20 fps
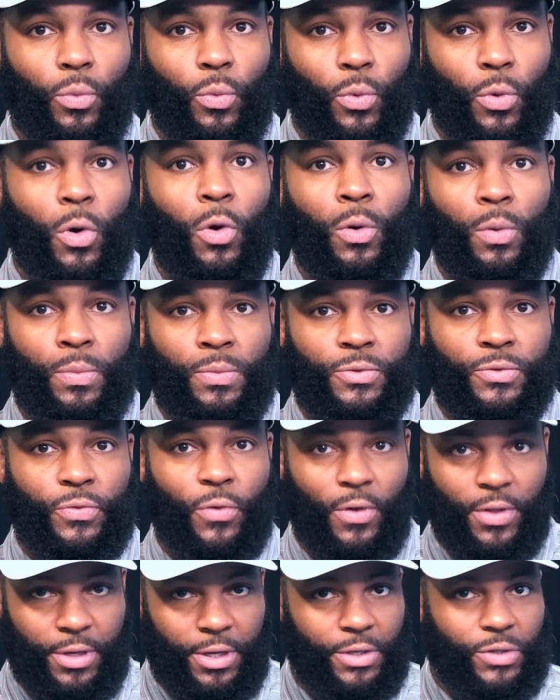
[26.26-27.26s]
rooms
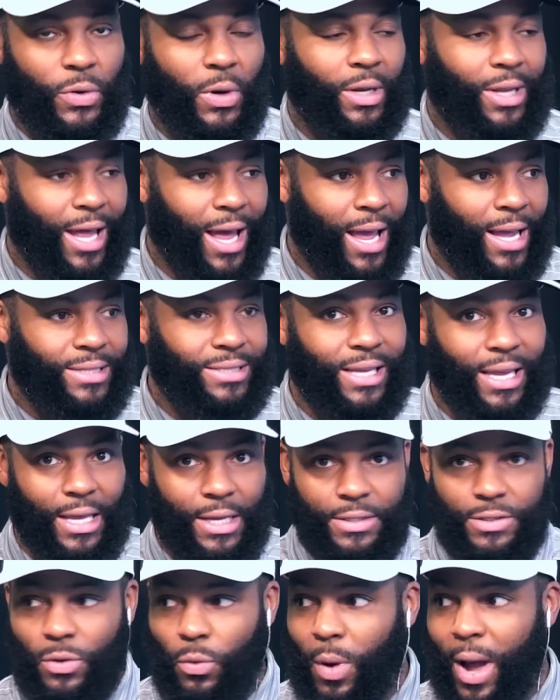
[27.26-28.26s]
for the Detroit Lions
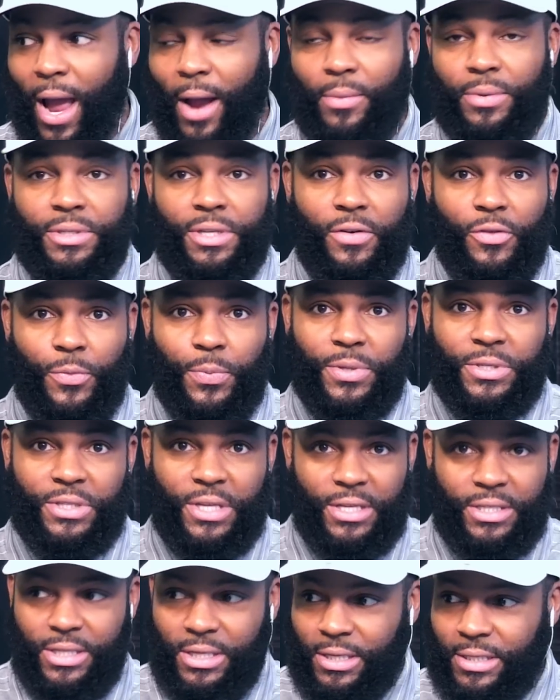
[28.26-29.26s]
is the wide receiver
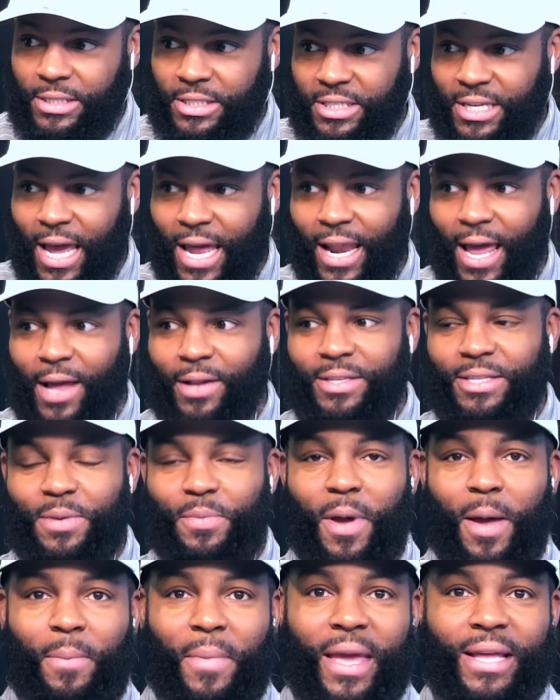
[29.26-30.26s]
position. Shout out to
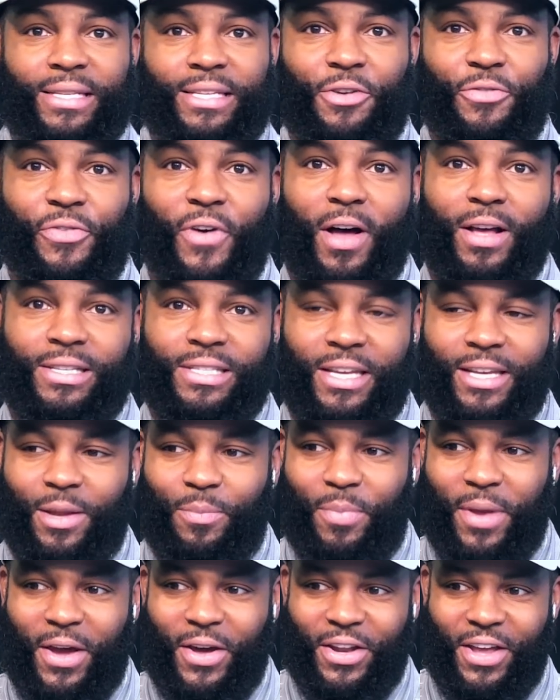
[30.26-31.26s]
my man T-Foss in
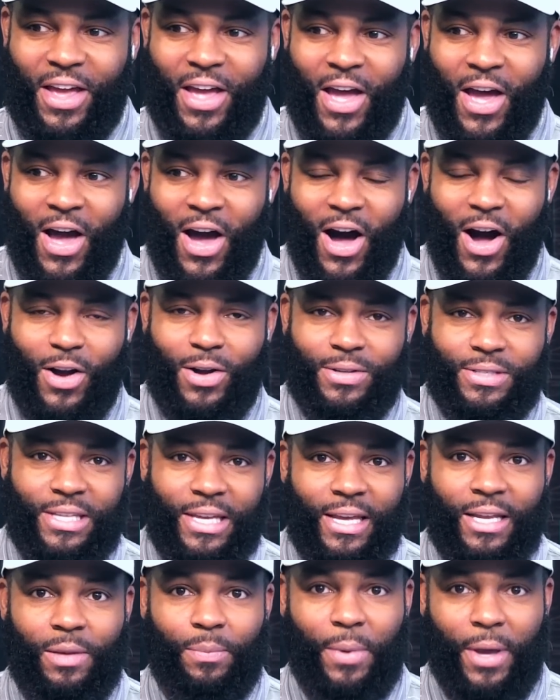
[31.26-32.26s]
the building. Uncle
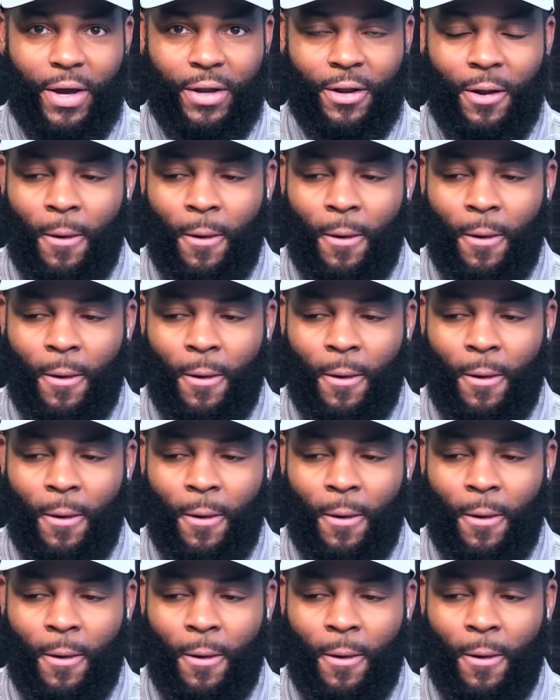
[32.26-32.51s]
T in the building.